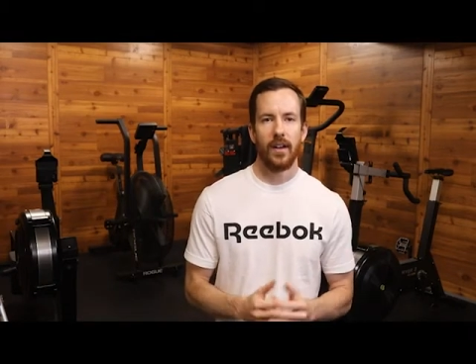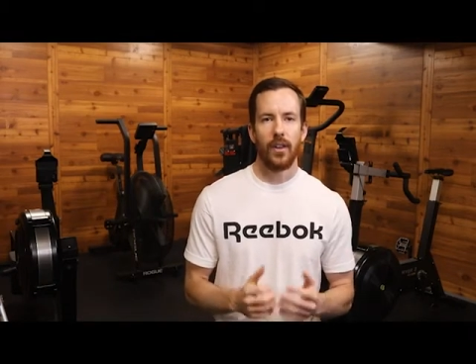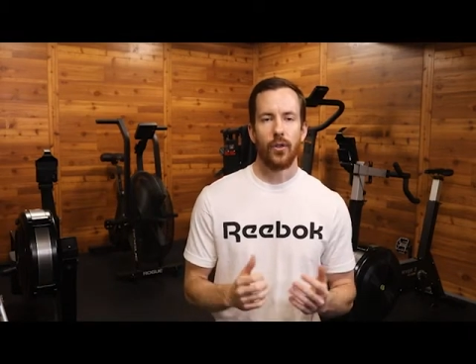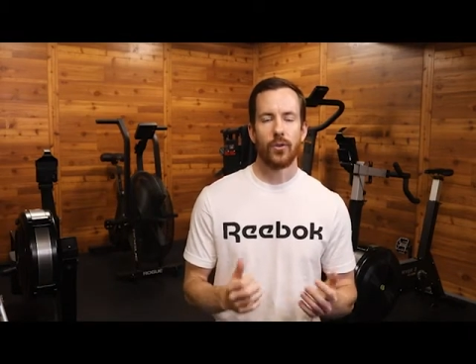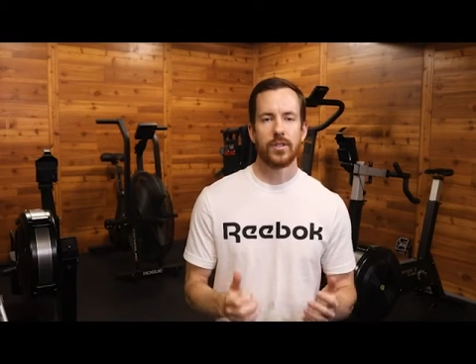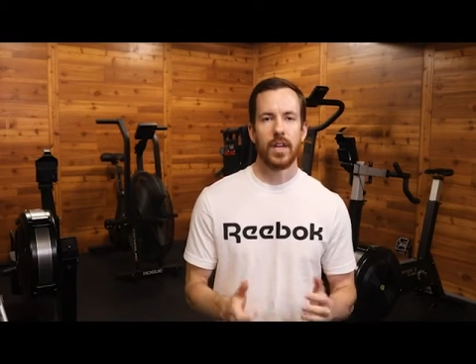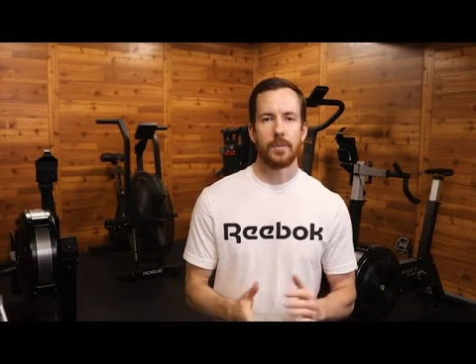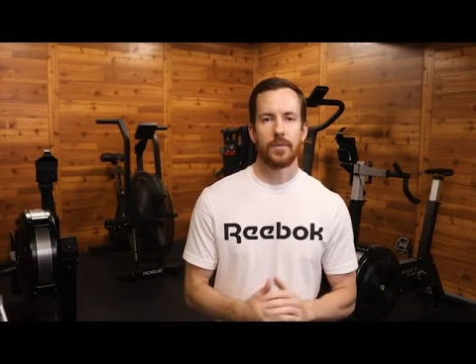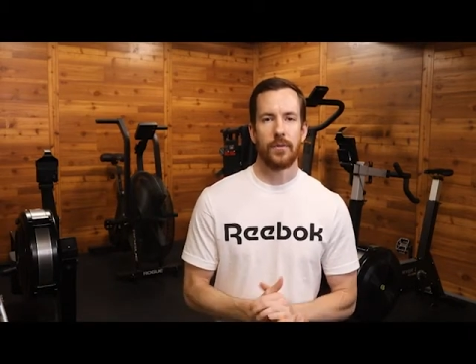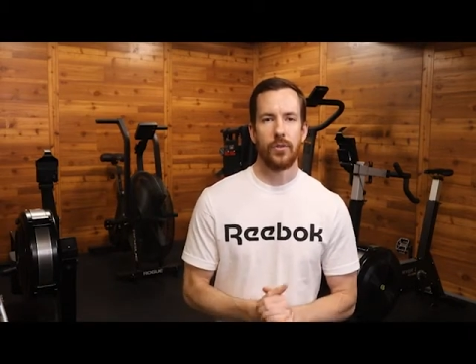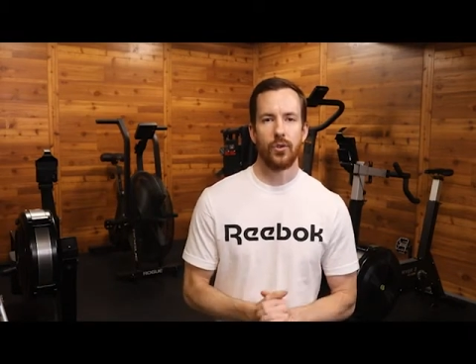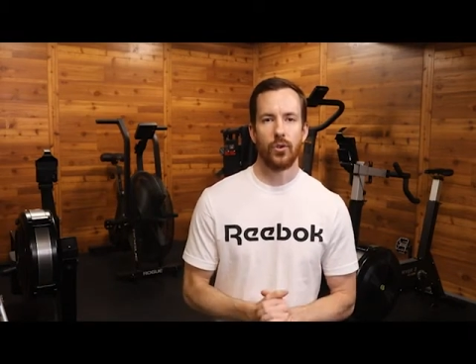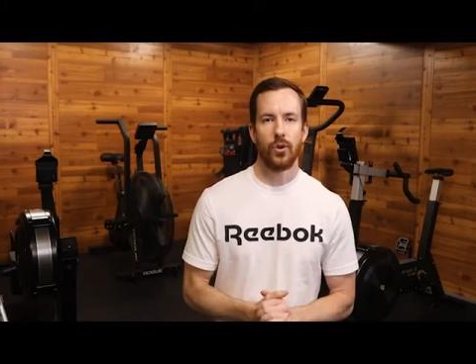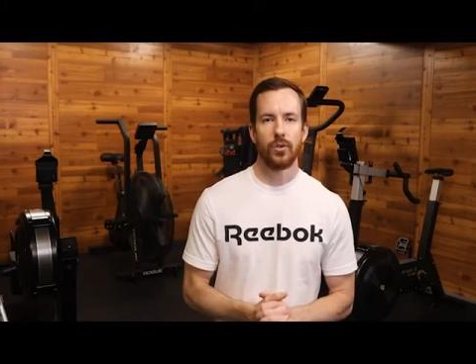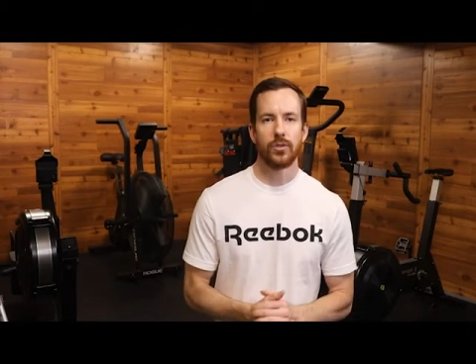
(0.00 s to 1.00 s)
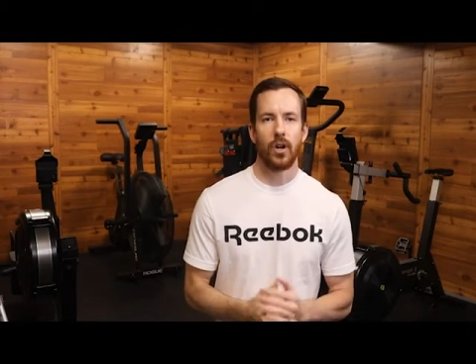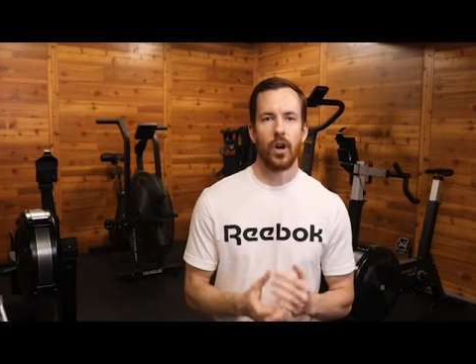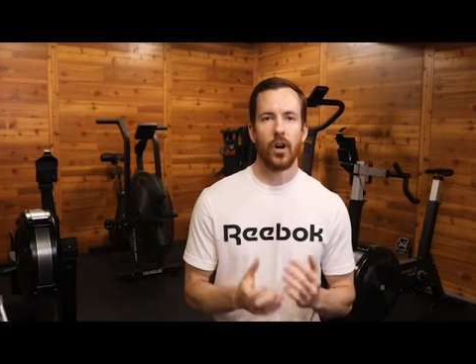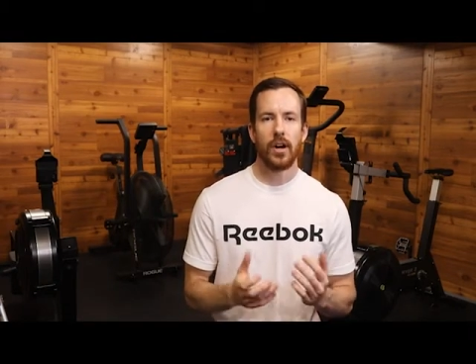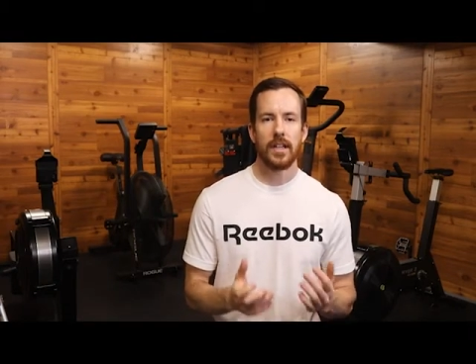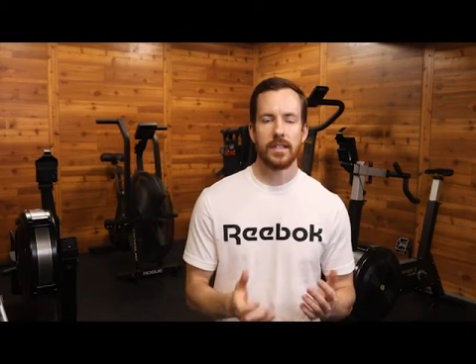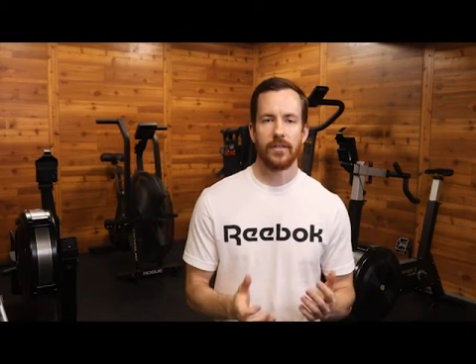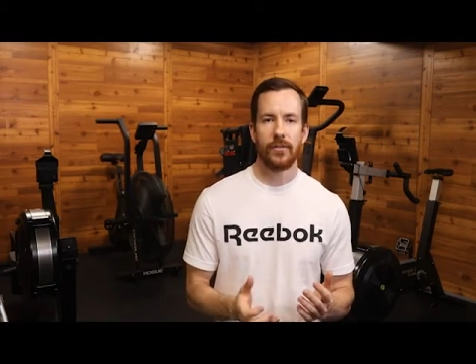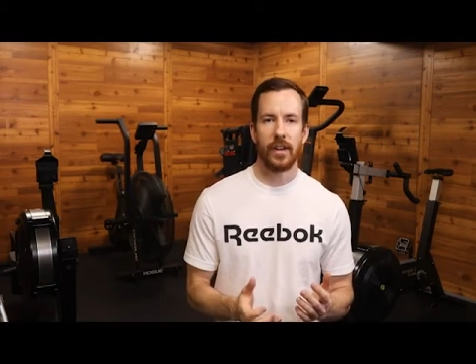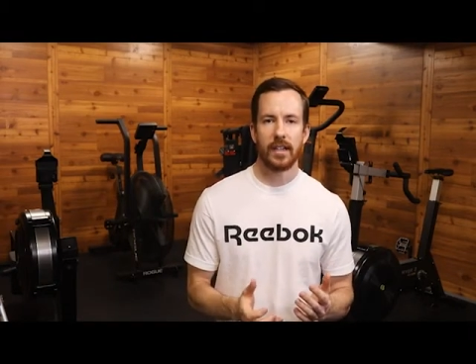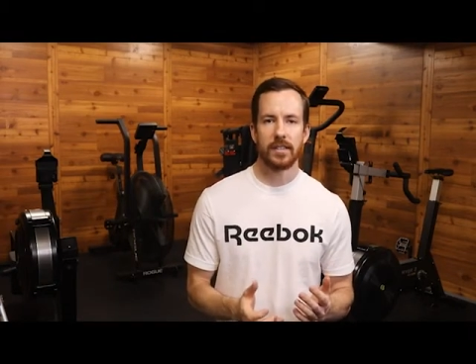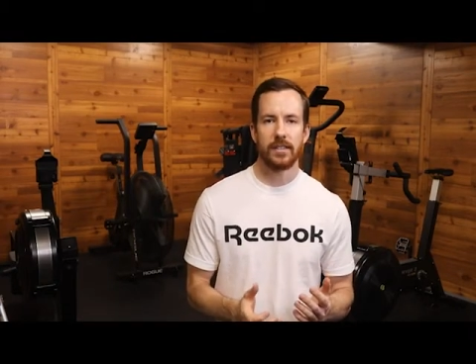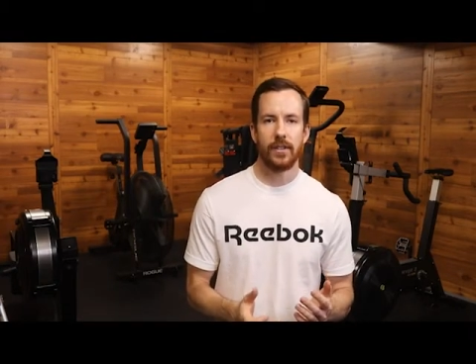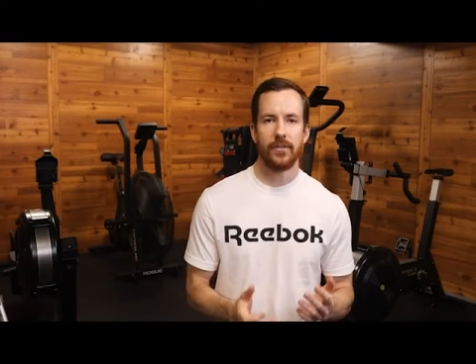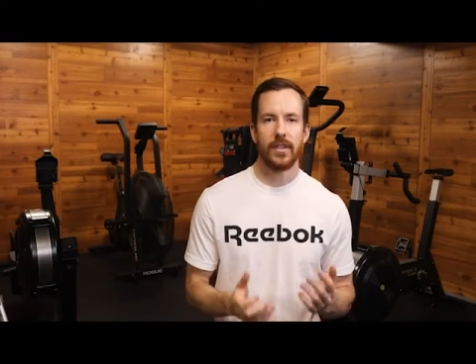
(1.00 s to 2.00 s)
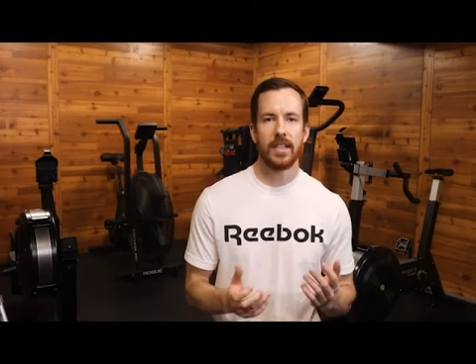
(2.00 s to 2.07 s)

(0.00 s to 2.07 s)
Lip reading: Those types of new goals aren't as effective.